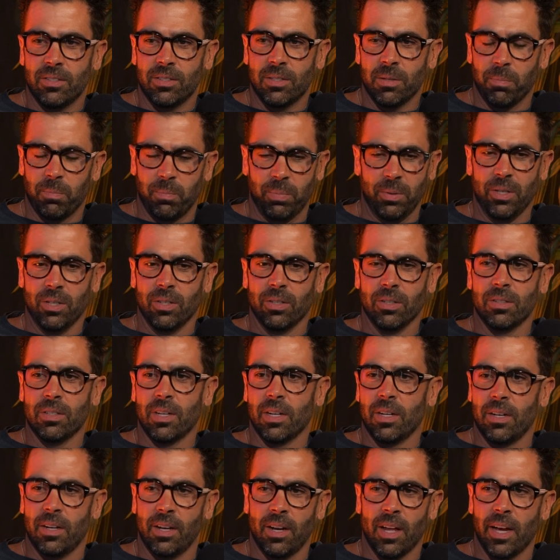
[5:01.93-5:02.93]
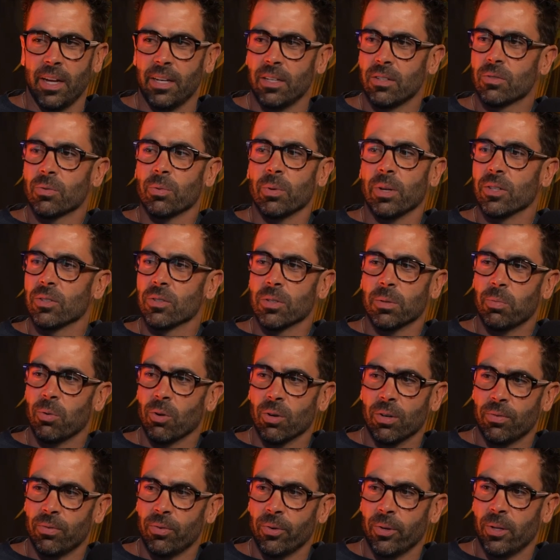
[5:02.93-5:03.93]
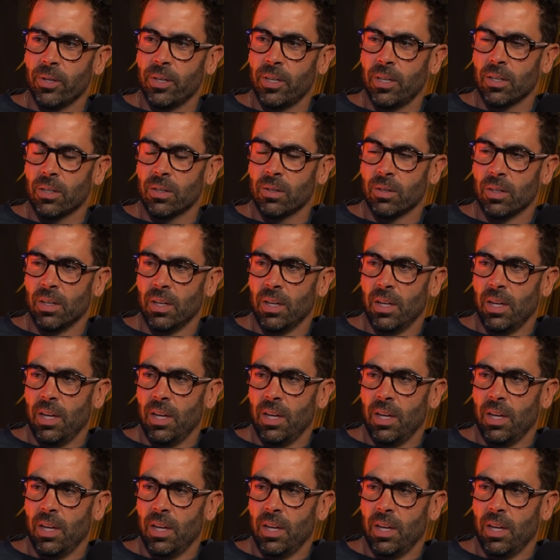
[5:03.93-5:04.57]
to build a nice rental portfolio